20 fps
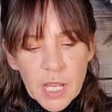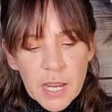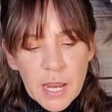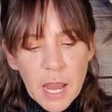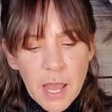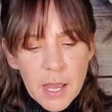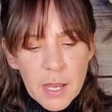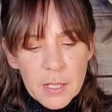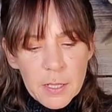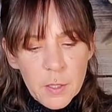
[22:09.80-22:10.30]

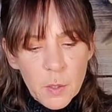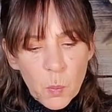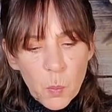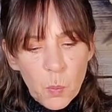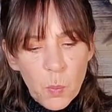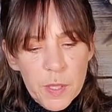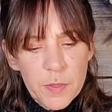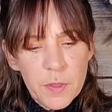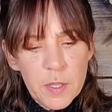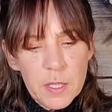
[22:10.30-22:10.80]
And
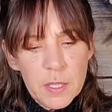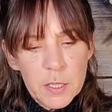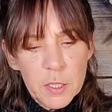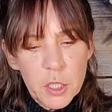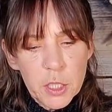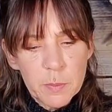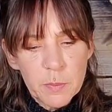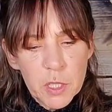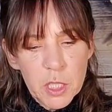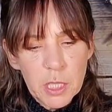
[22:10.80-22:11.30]
with the
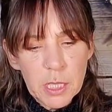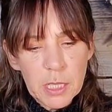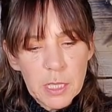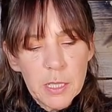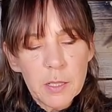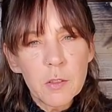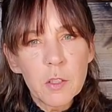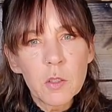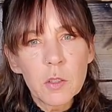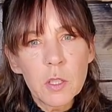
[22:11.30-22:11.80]
Egyptian
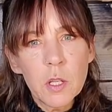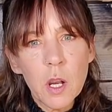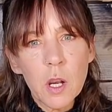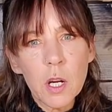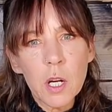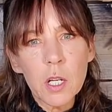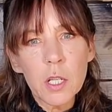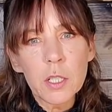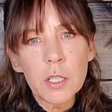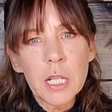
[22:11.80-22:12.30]
eagle
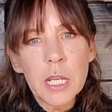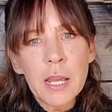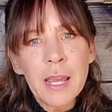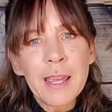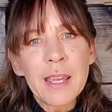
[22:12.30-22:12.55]
card,